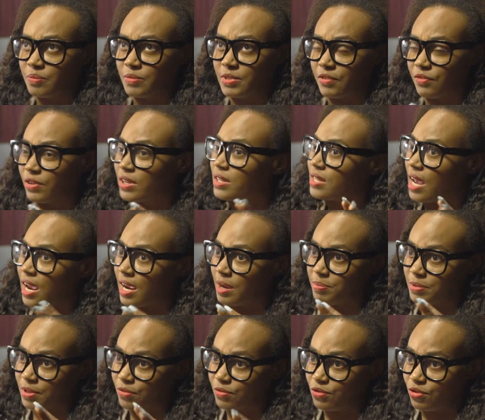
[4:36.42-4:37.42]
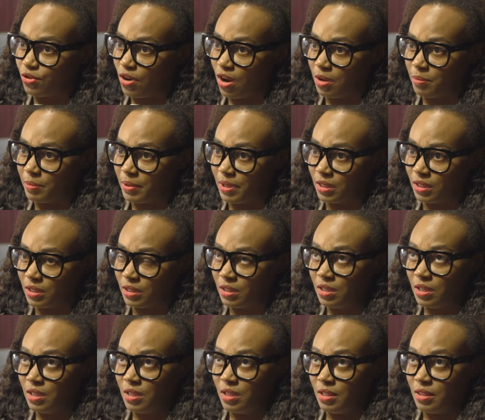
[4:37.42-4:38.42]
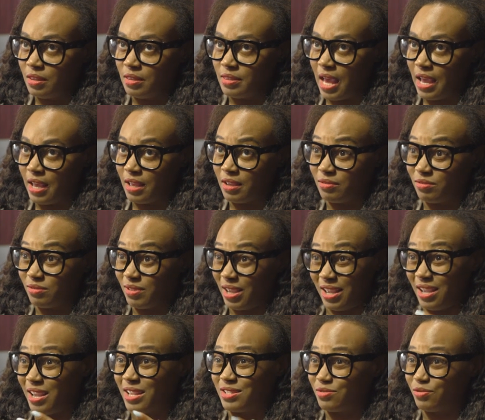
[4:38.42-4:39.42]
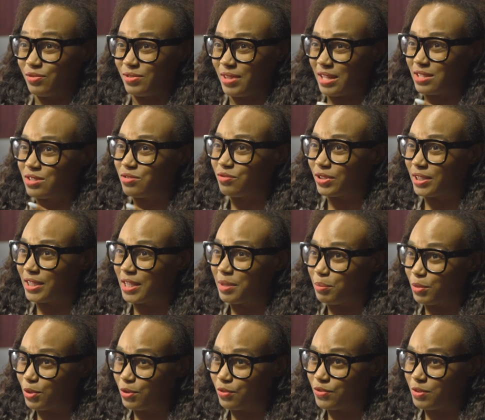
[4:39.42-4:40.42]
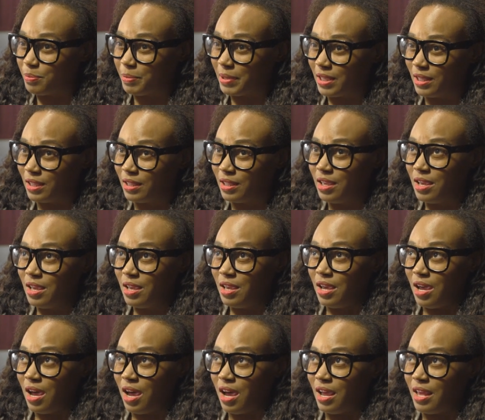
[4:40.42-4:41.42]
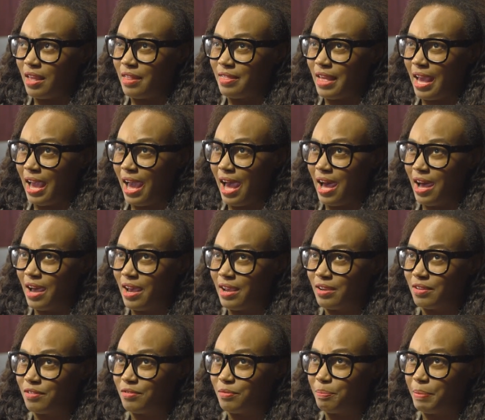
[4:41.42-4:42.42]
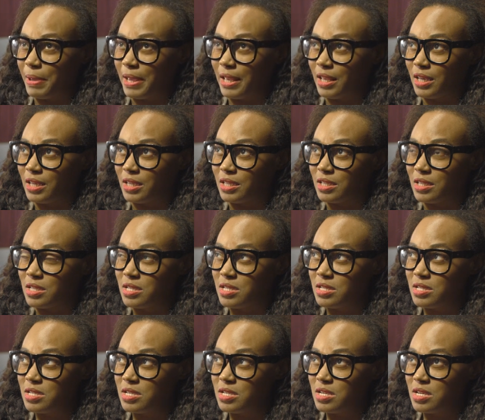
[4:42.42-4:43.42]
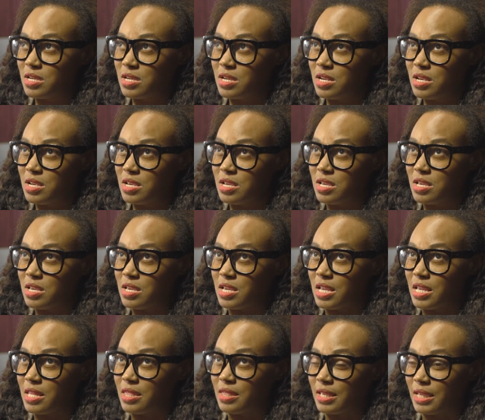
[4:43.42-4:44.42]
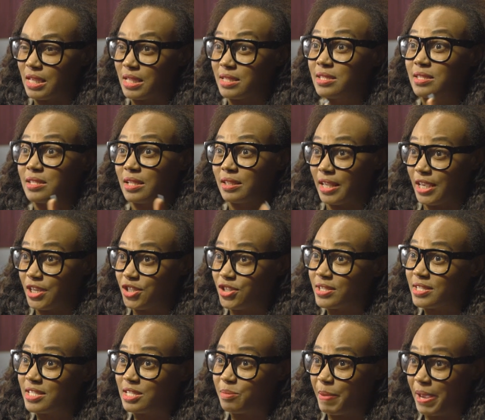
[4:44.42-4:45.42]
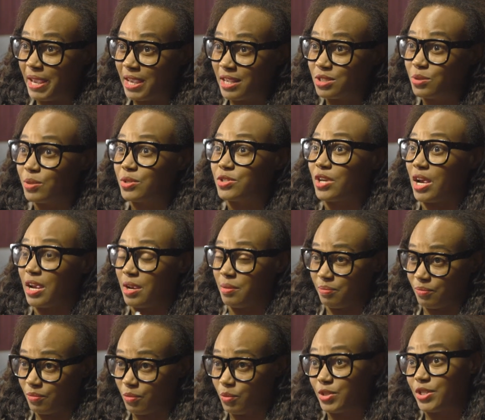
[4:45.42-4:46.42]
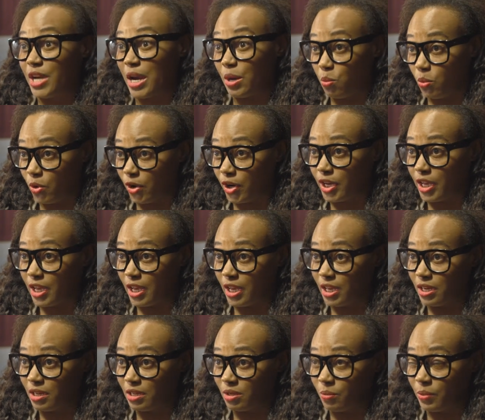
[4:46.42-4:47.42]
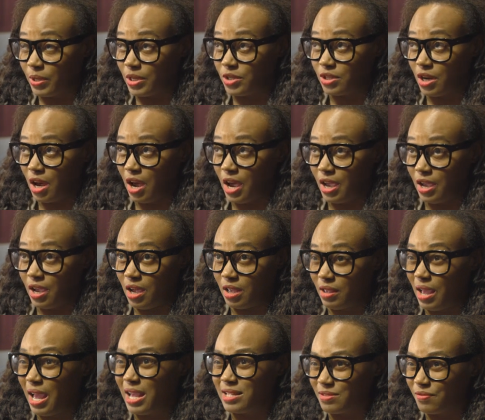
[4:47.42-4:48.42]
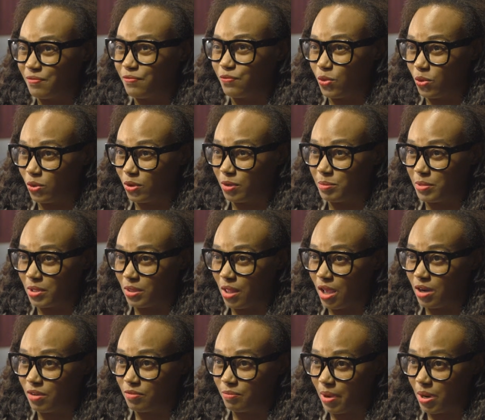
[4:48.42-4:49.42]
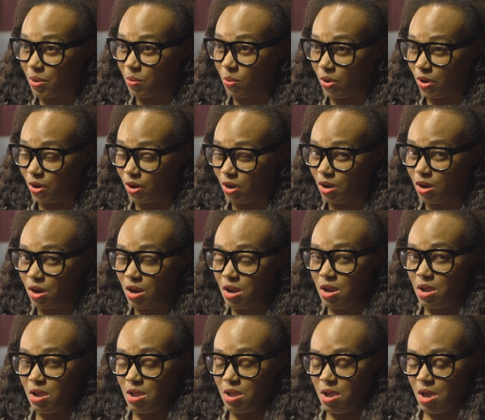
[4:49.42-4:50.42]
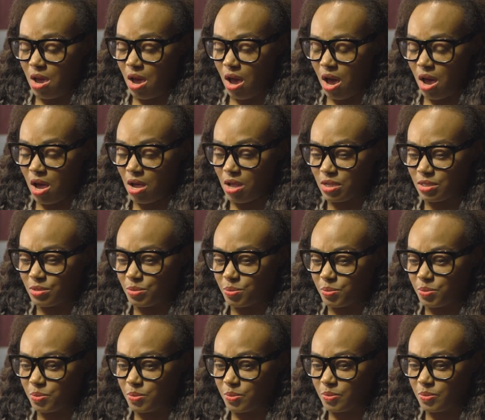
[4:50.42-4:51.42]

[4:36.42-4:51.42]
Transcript: different types of trauma that's really moved me, that have been in the installation space, which I work in, and which has informed a lot of my work. Very,